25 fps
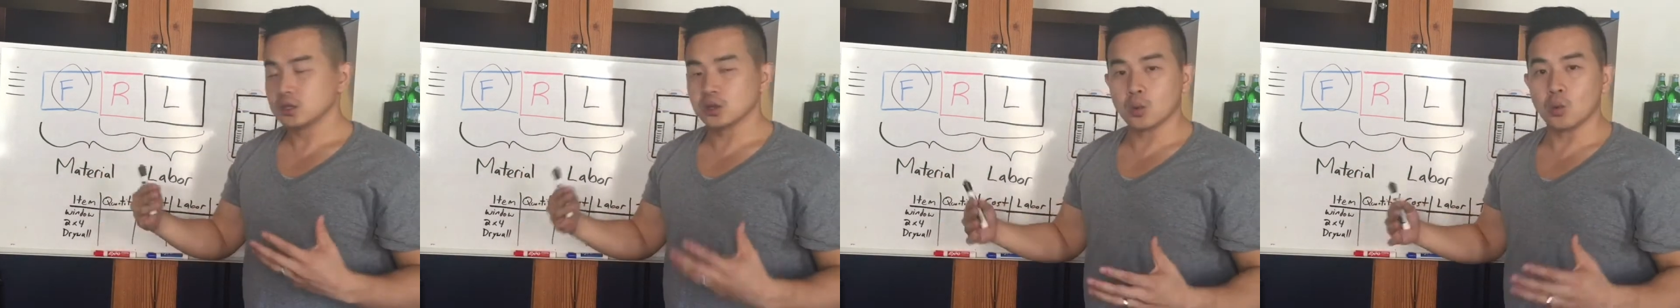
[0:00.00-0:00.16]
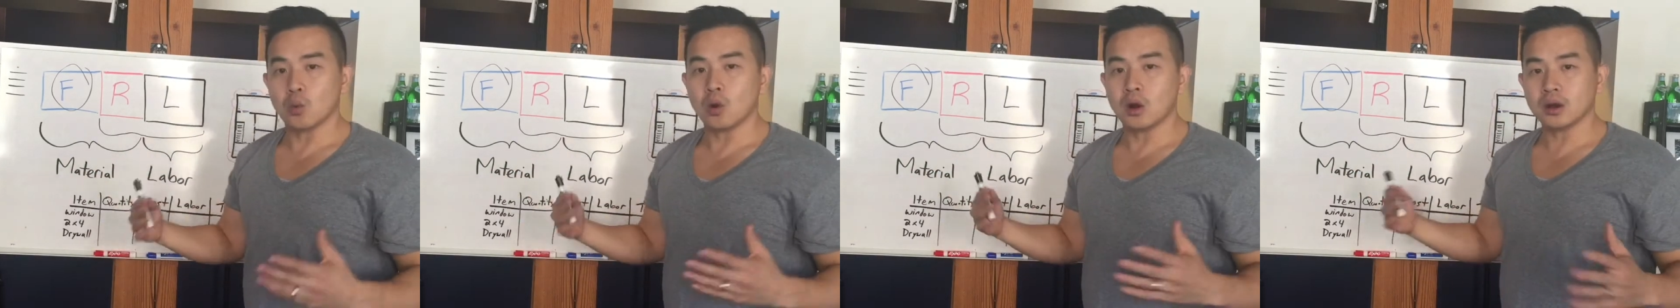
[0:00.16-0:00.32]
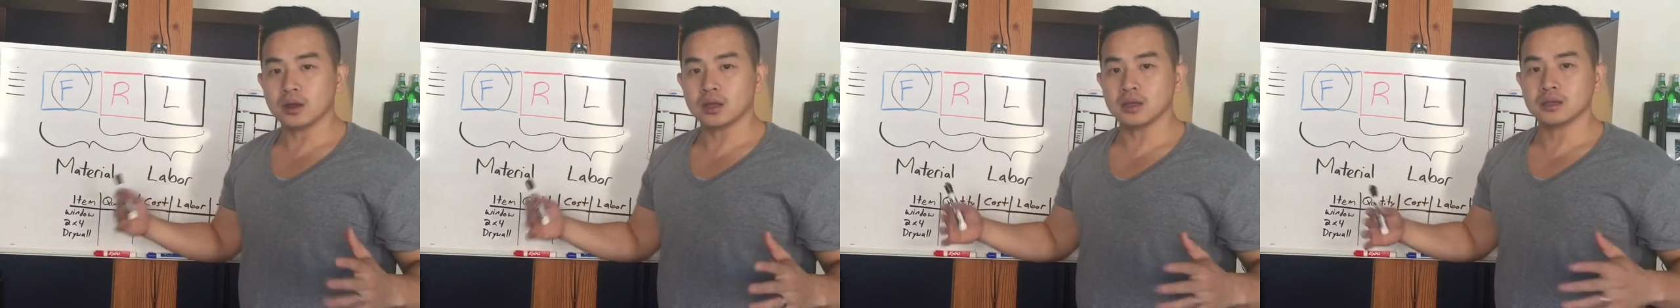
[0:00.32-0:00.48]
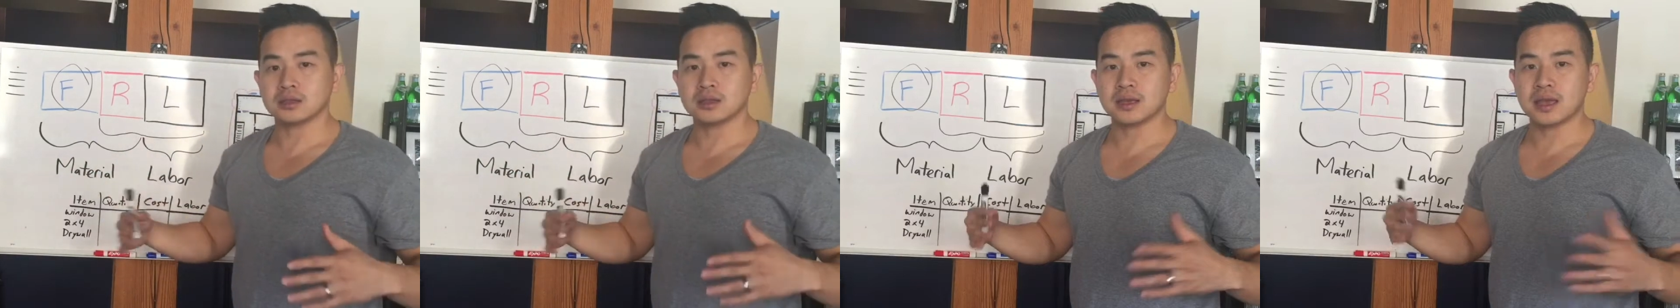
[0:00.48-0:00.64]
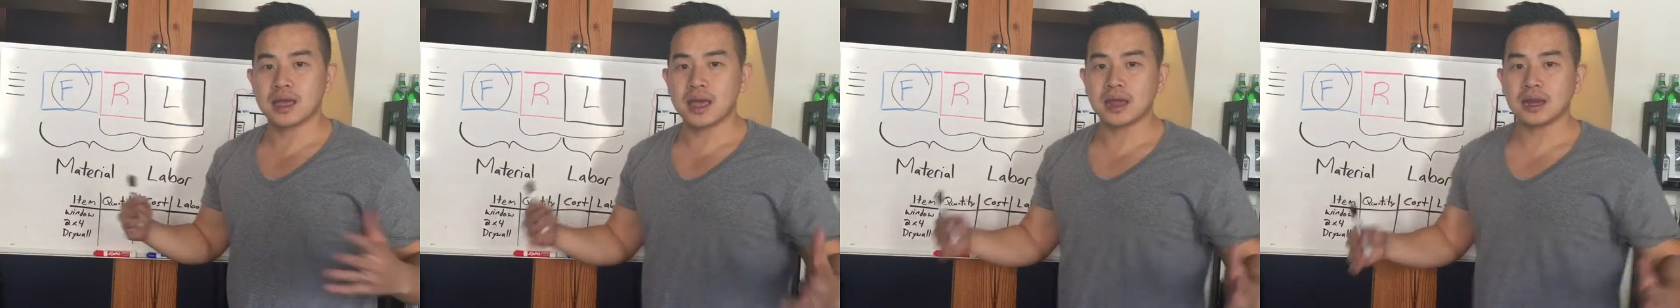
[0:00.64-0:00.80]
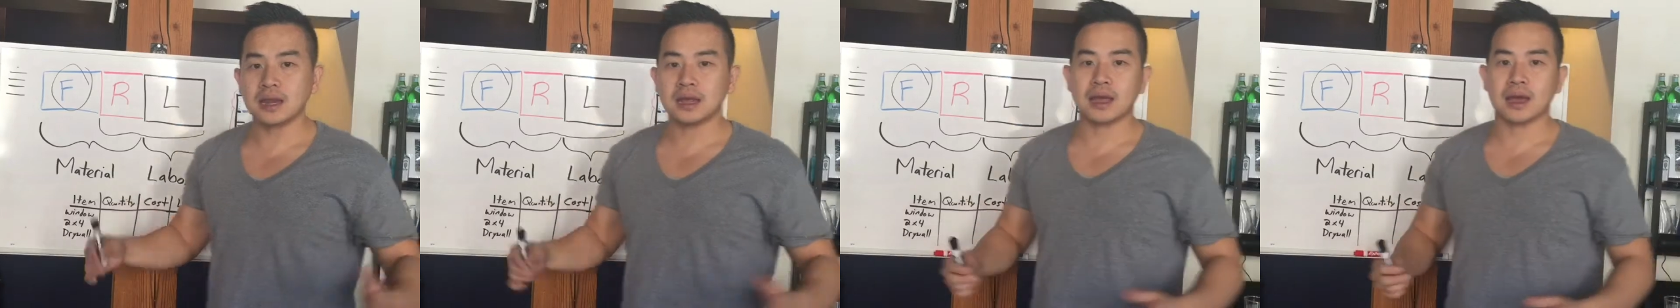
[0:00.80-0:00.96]
to walk into
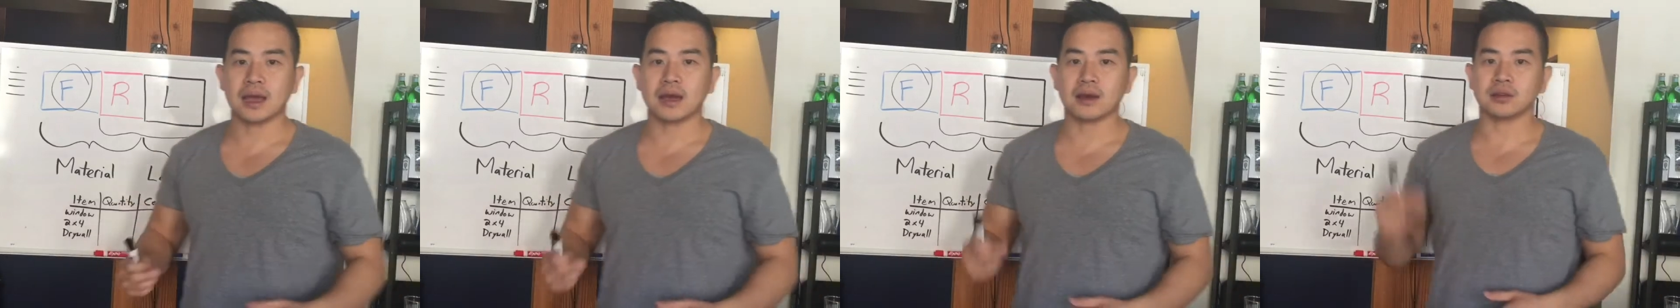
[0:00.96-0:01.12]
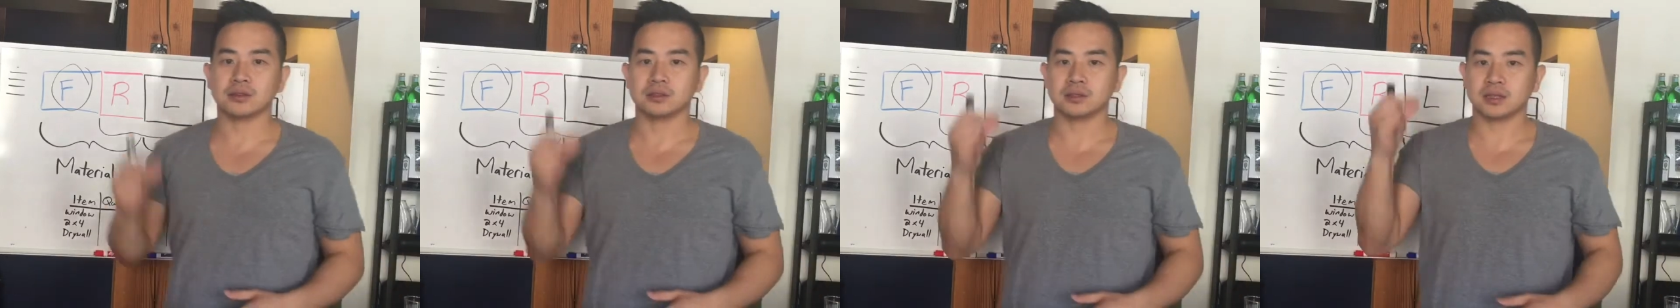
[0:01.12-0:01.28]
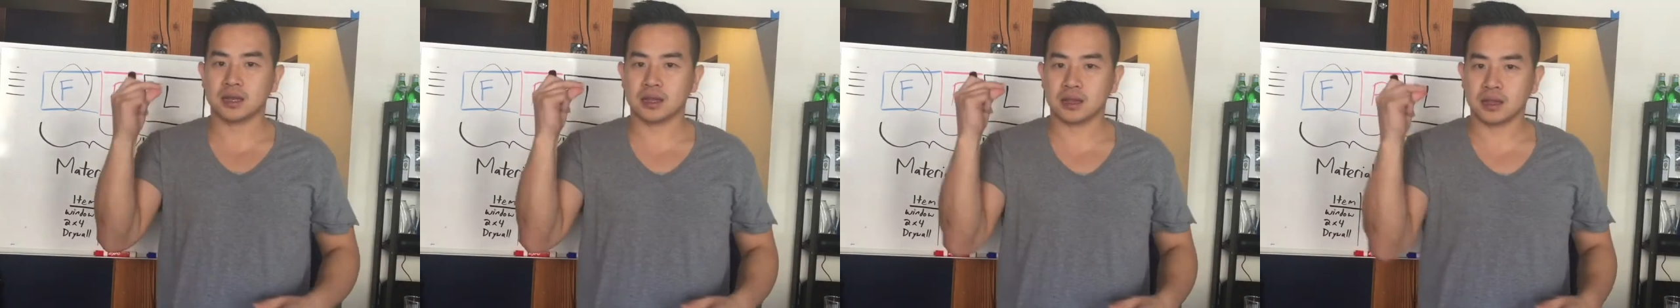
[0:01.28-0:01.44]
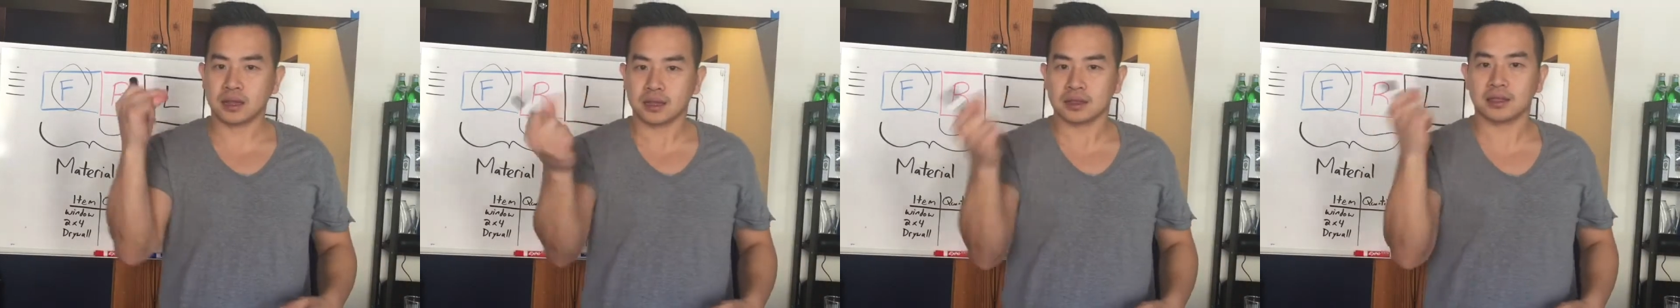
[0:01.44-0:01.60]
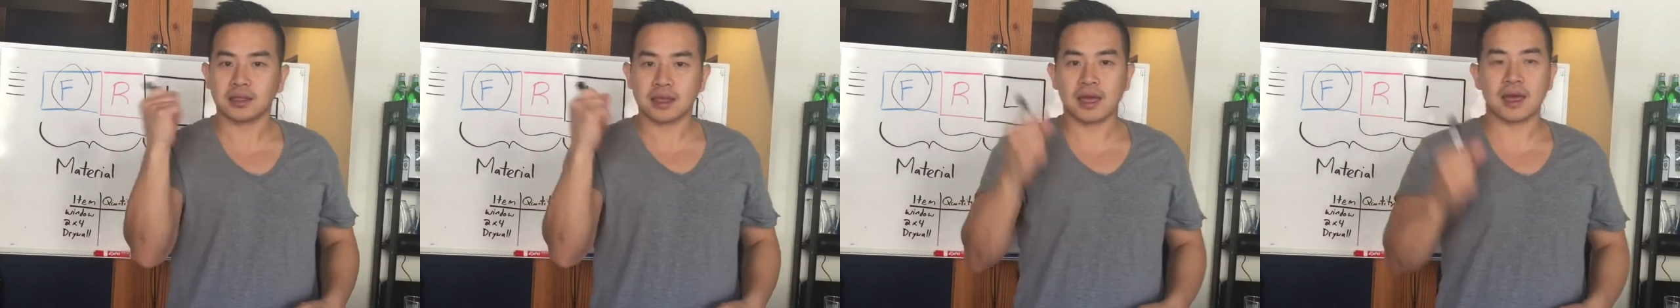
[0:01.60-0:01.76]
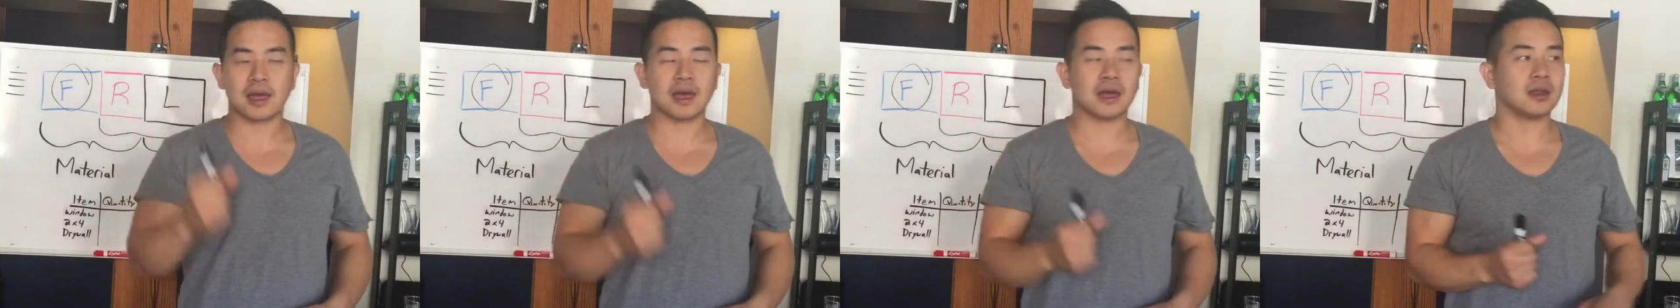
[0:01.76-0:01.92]
any house and like
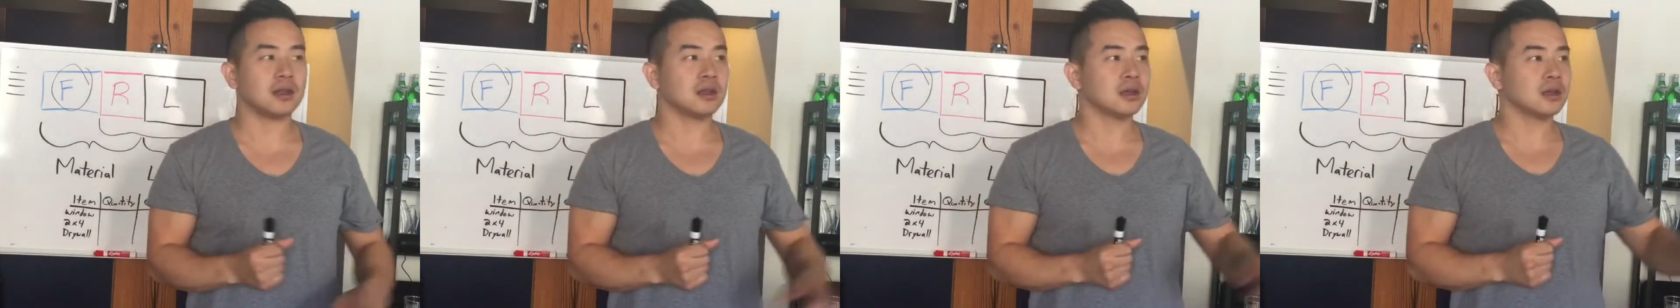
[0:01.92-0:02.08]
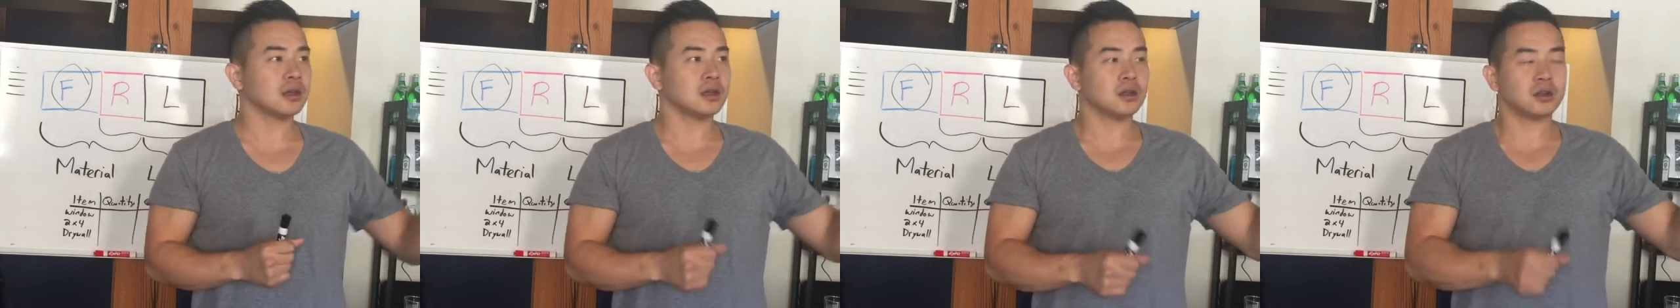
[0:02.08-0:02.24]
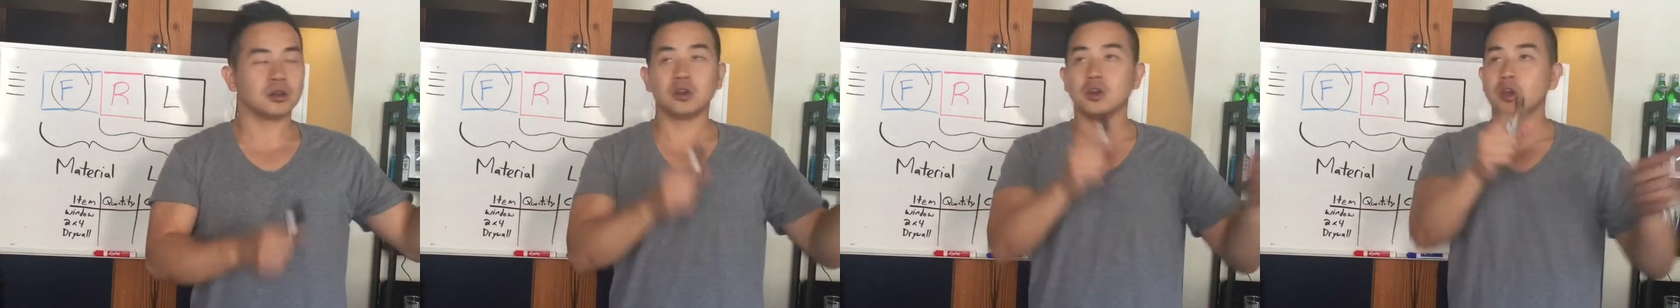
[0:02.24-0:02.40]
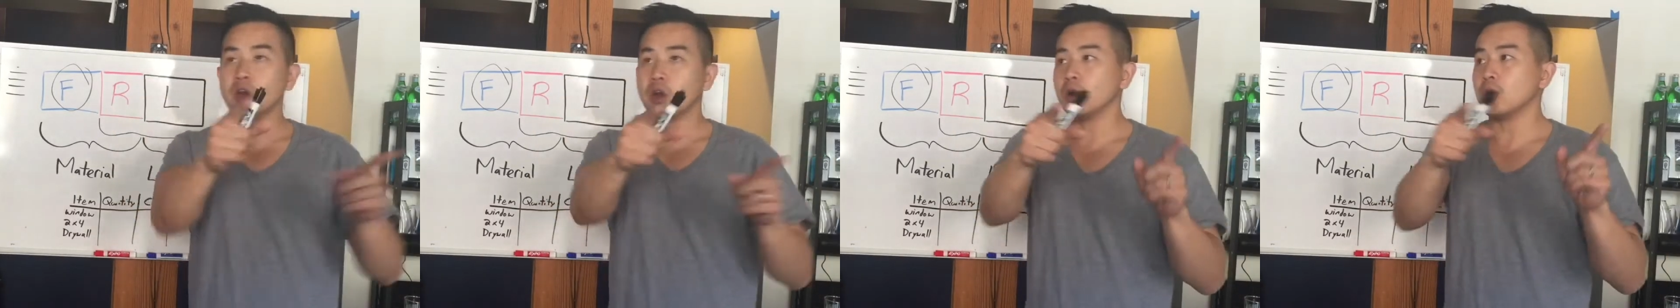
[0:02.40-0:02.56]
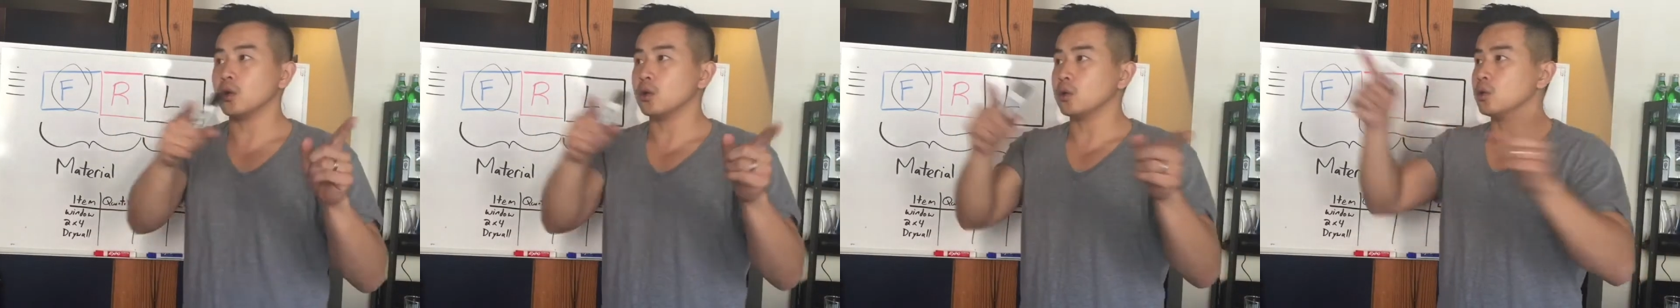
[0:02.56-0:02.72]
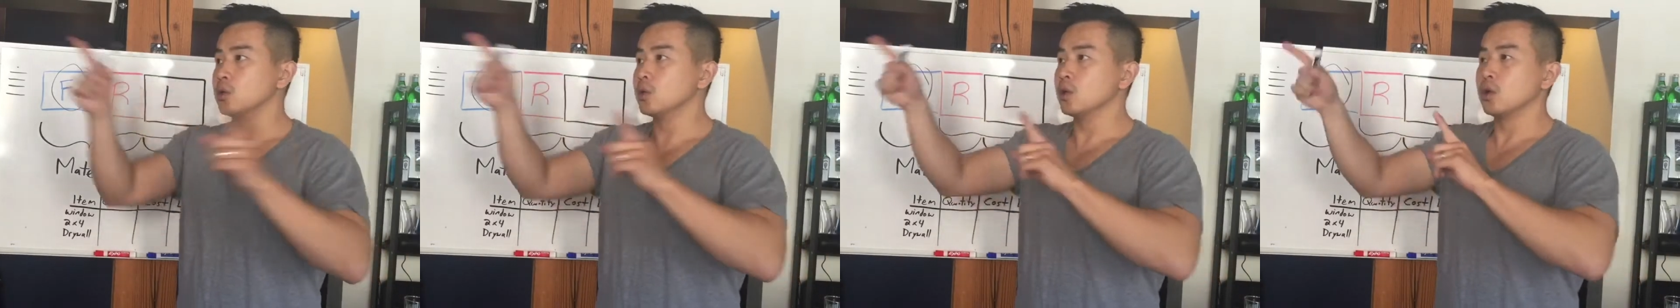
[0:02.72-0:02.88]
that,
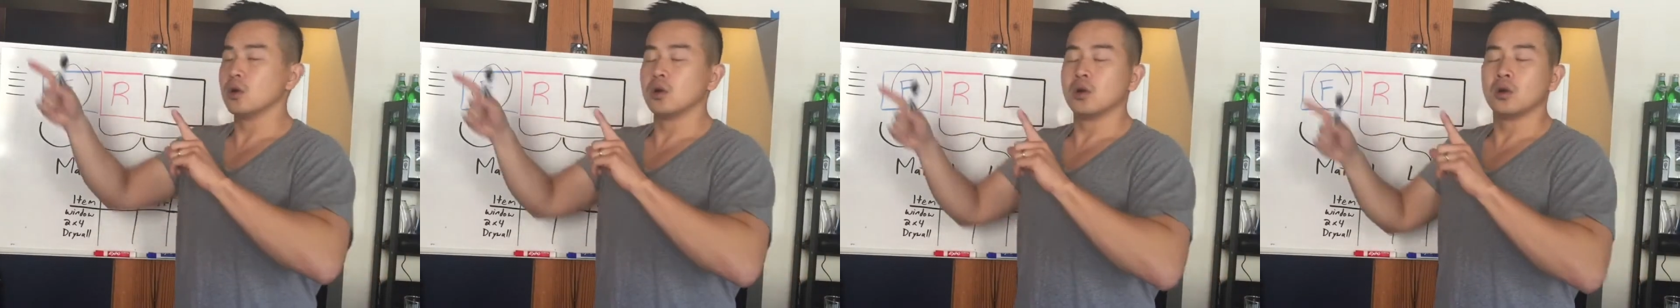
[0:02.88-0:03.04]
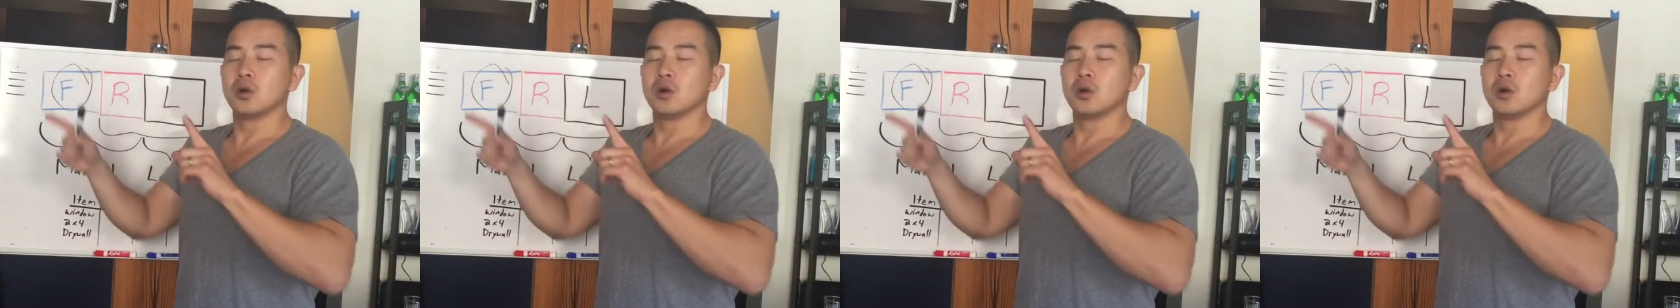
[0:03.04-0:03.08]
know